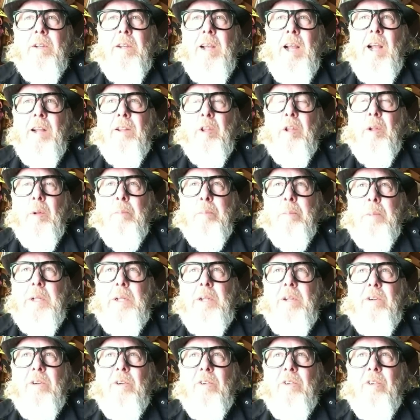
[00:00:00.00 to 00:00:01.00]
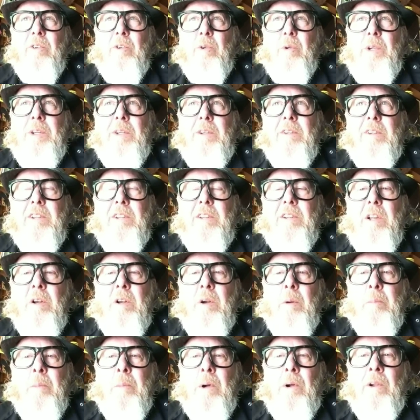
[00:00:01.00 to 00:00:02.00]
at the Bleecker Street
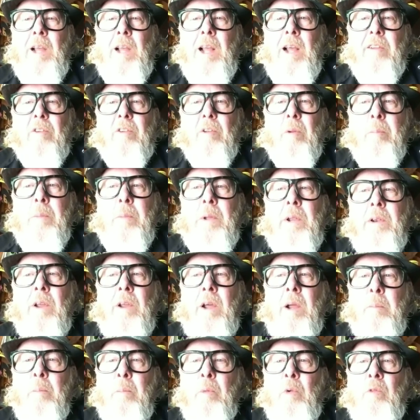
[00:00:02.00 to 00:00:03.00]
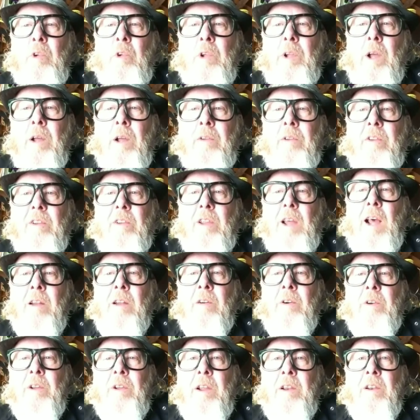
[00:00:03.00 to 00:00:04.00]
Cinema as a midnight movie on
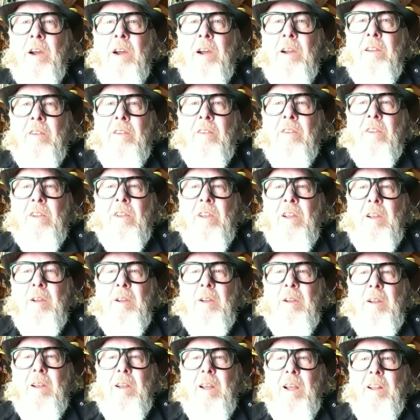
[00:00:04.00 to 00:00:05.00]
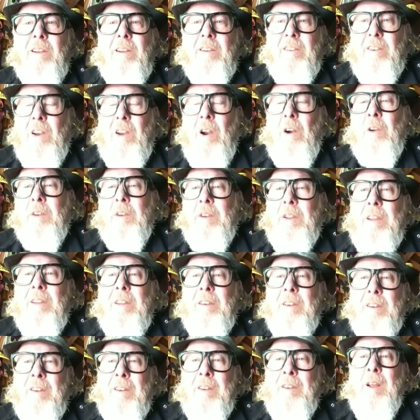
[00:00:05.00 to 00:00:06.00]
Saturday nights, and it started
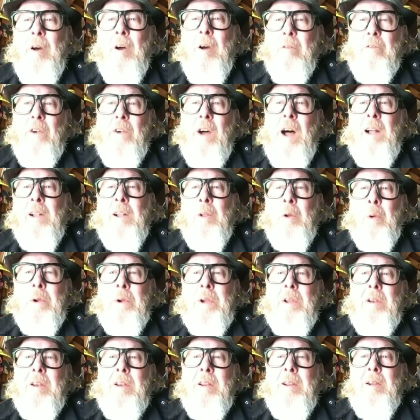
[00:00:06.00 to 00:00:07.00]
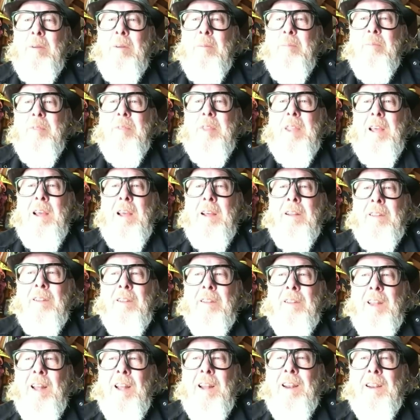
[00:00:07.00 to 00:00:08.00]
getting a following
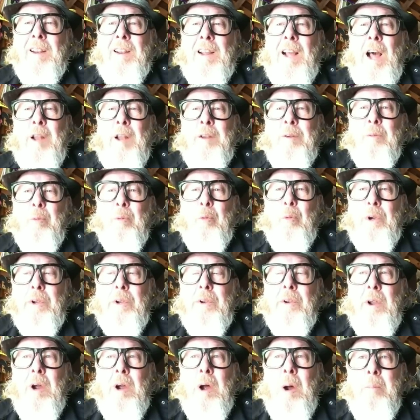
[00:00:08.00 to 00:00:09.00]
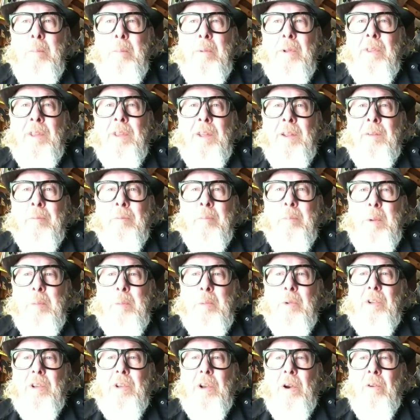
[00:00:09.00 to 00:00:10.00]
and then it got written up and then
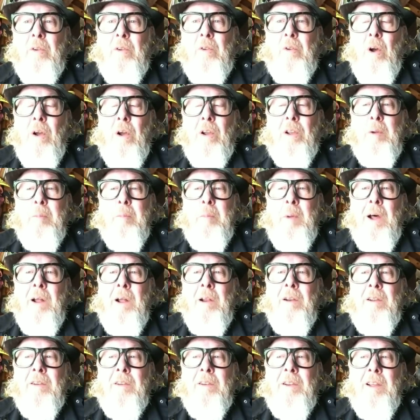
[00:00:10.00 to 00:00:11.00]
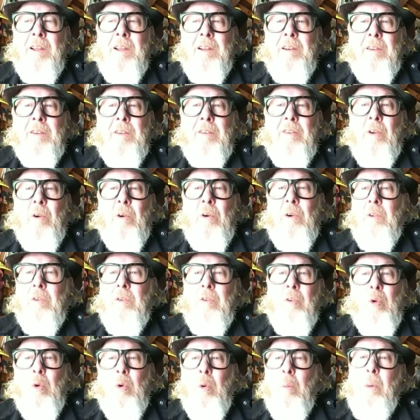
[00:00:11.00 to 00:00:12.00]
people started talking about it and it turned
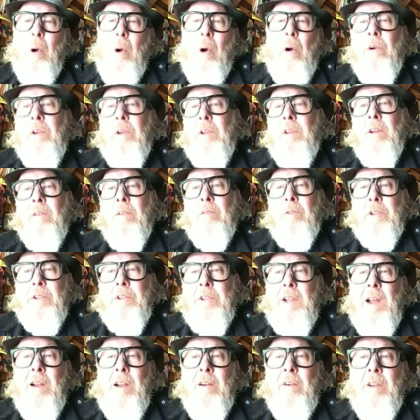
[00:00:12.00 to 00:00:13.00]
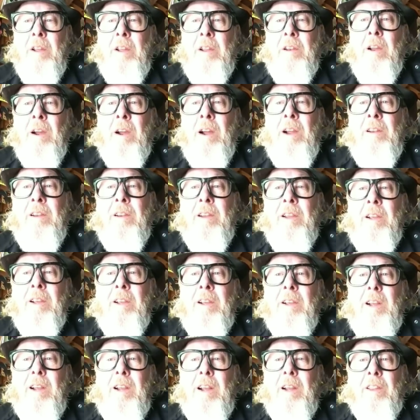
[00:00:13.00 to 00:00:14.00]
into a party every saturday night
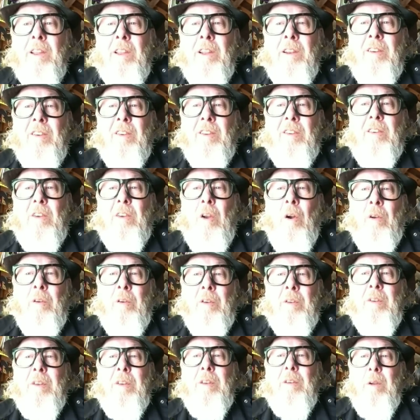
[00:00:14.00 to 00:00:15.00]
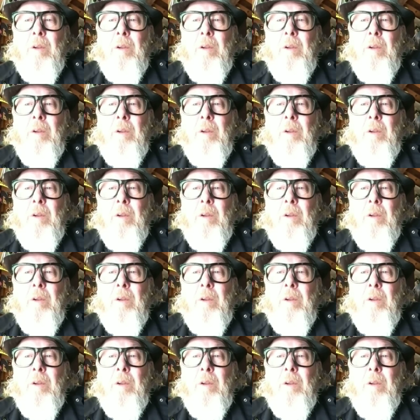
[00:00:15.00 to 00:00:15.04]
and then it started